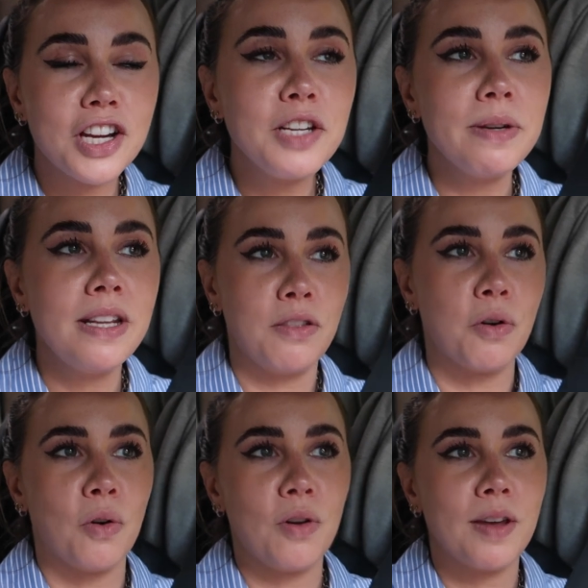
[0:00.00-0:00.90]
genuinely
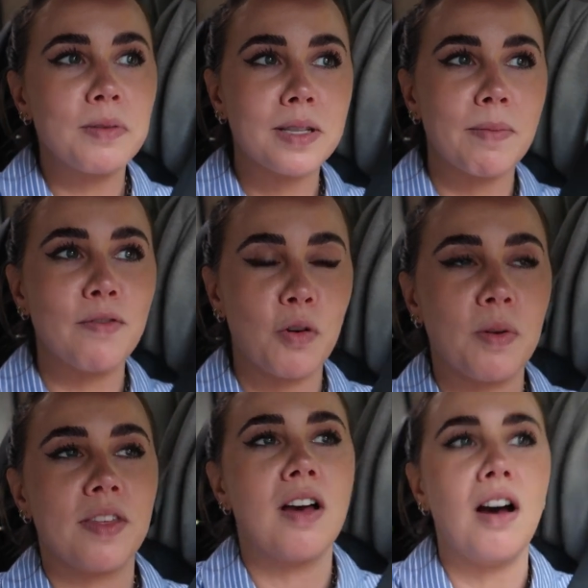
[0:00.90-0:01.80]
thought there was something wrong
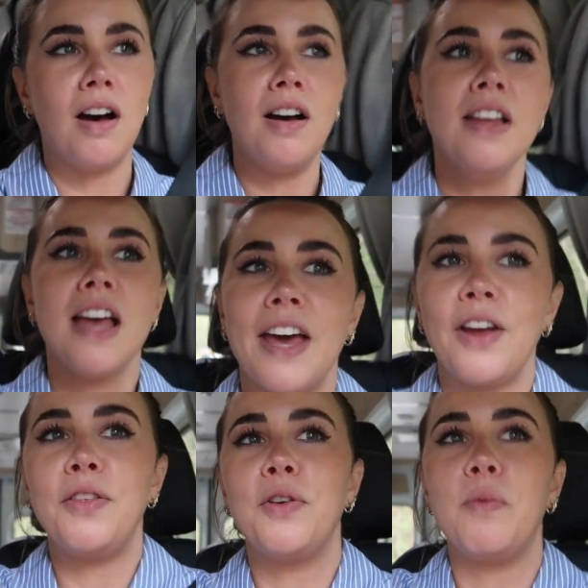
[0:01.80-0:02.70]
with the car and
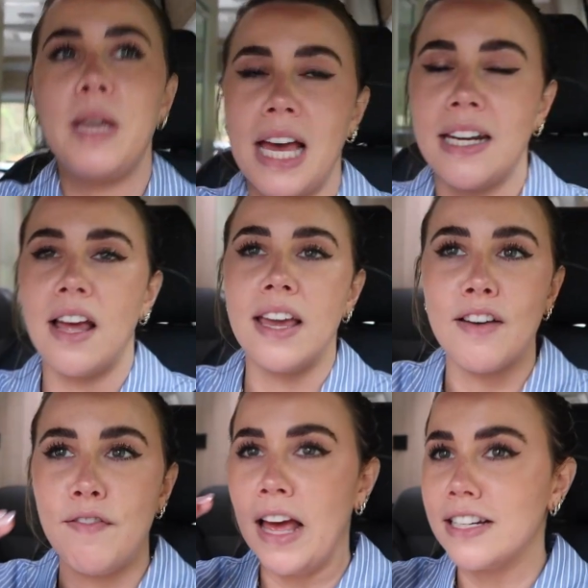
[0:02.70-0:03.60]
I thought we had like
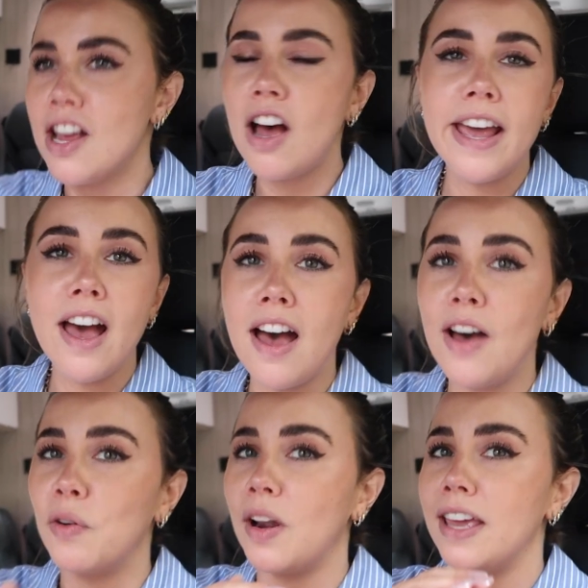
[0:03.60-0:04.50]
a flat
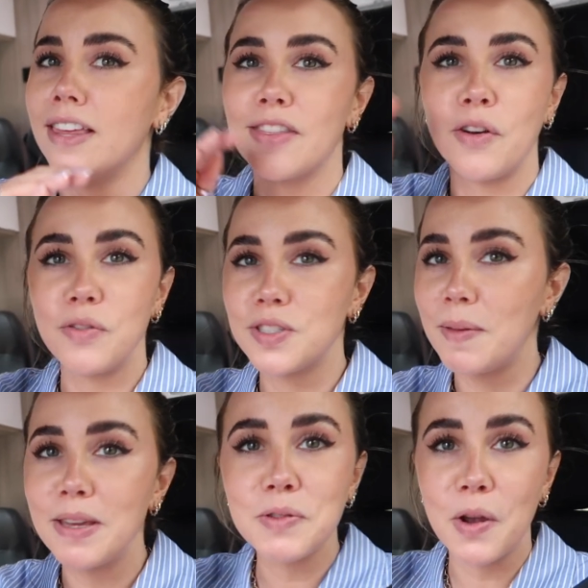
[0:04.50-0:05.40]
tire or like
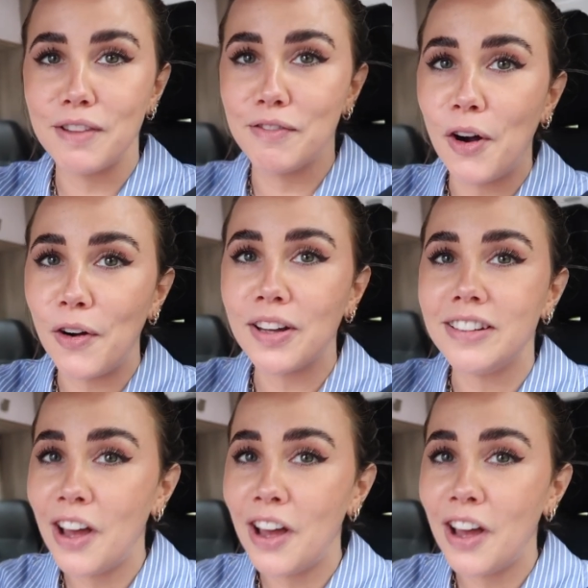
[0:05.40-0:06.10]
something was going wrong.